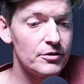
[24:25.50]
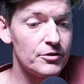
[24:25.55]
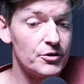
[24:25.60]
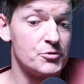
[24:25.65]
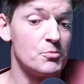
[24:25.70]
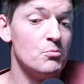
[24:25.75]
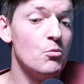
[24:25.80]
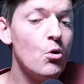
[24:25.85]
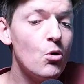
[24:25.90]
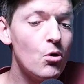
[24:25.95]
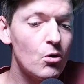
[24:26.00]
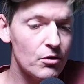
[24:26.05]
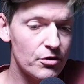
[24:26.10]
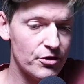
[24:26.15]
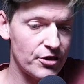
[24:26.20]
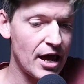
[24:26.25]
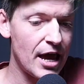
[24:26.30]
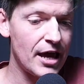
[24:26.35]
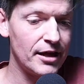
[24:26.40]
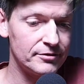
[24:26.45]
there's more
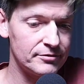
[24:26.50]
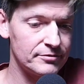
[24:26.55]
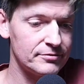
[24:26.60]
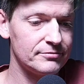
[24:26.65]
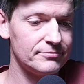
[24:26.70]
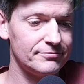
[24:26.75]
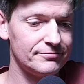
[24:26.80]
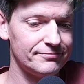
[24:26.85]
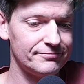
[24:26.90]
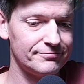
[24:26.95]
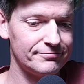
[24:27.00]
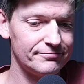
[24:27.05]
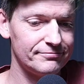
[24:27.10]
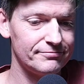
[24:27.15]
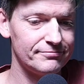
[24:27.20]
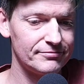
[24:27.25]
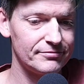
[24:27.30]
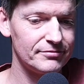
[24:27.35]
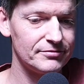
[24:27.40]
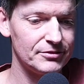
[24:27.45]
than
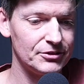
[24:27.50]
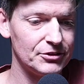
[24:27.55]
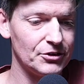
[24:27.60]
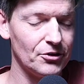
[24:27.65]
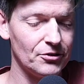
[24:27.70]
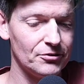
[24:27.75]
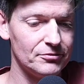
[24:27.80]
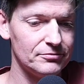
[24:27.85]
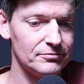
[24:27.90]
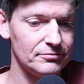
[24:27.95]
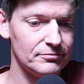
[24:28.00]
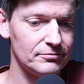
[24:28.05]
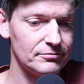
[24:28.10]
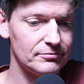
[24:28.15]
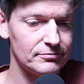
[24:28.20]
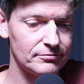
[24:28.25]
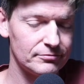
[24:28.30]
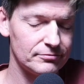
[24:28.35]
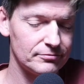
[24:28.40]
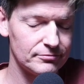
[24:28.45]
you know.
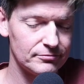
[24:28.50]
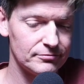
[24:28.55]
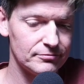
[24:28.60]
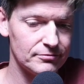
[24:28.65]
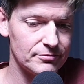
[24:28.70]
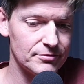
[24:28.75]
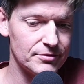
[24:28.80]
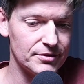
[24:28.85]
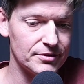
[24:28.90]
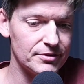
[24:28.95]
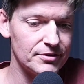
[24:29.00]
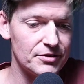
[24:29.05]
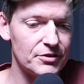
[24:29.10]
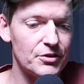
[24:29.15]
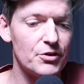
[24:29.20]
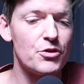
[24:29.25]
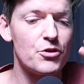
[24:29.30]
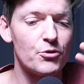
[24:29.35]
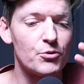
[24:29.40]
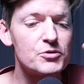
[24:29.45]
The,
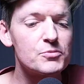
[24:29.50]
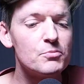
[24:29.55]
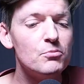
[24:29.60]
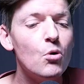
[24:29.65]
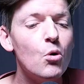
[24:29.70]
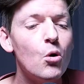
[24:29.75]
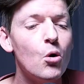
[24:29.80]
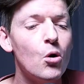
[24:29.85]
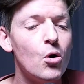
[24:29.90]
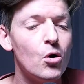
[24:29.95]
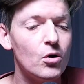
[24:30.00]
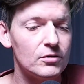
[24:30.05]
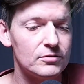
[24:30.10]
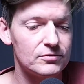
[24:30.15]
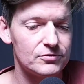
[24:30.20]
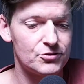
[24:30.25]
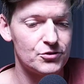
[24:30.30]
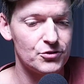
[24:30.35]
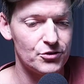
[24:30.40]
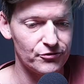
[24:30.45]
the there is more
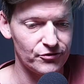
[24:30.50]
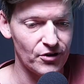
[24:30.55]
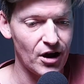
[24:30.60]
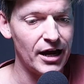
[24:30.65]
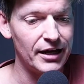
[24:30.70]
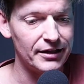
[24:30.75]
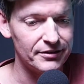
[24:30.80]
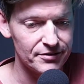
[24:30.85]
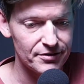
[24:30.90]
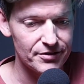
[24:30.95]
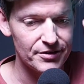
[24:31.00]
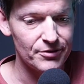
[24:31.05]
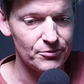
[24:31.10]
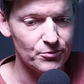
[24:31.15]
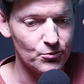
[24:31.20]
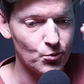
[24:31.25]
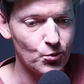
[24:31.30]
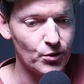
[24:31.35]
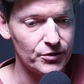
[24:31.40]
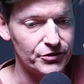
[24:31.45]
to the vine
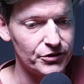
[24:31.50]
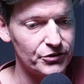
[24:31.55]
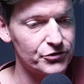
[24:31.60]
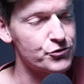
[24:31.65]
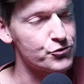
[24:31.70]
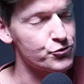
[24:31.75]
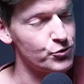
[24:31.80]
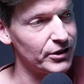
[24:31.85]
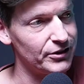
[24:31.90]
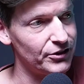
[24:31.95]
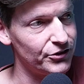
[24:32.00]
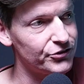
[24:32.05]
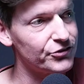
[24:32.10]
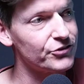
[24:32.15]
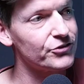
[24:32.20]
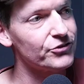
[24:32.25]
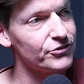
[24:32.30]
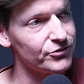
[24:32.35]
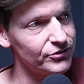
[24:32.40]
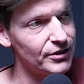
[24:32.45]
than what this
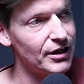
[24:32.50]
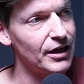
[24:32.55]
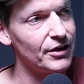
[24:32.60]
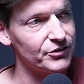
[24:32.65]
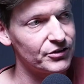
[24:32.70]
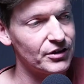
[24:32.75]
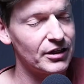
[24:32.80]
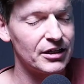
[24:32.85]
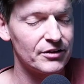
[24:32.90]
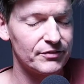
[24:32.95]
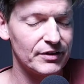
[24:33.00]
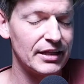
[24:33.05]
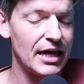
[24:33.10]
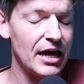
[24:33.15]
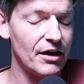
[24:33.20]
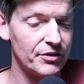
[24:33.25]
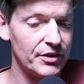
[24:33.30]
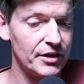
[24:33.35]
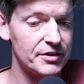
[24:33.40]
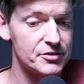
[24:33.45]
trellis yep. has kind of
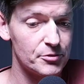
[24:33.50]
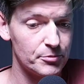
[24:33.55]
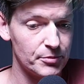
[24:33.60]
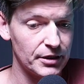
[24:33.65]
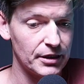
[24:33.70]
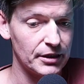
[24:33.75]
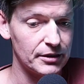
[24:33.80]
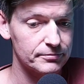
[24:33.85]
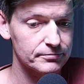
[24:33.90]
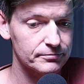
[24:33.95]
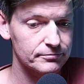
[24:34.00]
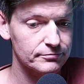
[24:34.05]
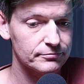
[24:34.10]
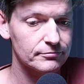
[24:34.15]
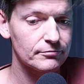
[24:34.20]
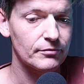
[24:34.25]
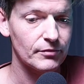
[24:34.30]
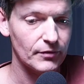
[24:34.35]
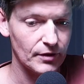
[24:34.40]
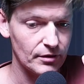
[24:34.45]
allowed there to be,
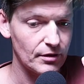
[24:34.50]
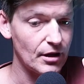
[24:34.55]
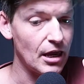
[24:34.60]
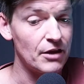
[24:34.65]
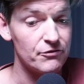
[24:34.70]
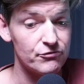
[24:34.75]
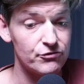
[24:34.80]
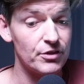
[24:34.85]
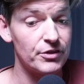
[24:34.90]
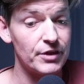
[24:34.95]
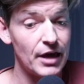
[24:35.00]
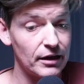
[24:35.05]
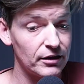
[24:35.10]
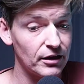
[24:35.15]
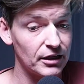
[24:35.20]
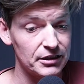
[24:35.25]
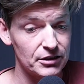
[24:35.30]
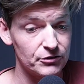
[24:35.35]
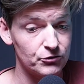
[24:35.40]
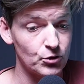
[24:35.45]
and for that
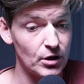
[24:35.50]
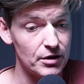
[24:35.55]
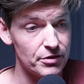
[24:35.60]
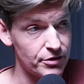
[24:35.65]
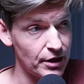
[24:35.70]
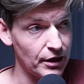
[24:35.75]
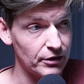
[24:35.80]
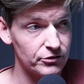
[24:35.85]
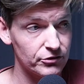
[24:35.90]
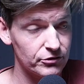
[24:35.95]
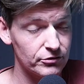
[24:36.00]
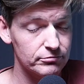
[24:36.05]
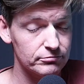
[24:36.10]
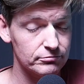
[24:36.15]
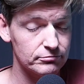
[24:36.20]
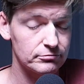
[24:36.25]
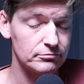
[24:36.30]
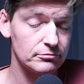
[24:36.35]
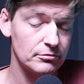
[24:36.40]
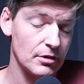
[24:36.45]
I give great thanks.
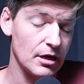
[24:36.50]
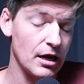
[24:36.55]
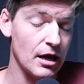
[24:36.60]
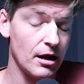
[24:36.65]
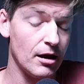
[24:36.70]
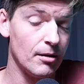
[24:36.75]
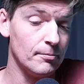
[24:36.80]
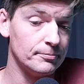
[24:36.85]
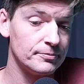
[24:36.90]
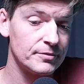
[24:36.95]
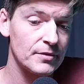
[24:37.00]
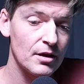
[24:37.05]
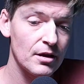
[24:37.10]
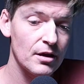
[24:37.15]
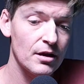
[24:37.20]
Um,